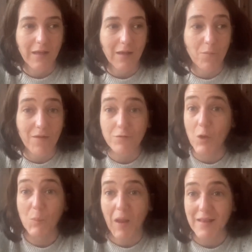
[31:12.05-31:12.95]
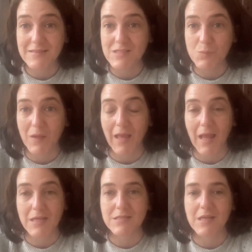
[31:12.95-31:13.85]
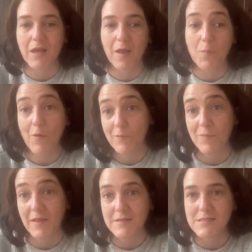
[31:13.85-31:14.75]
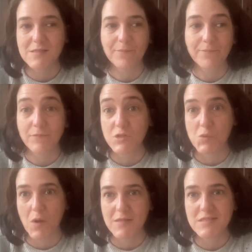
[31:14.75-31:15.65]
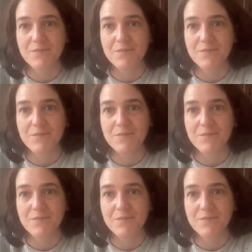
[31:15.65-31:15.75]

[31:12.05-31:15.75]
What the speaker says: And we have no plans this weekend, apart from this, twice.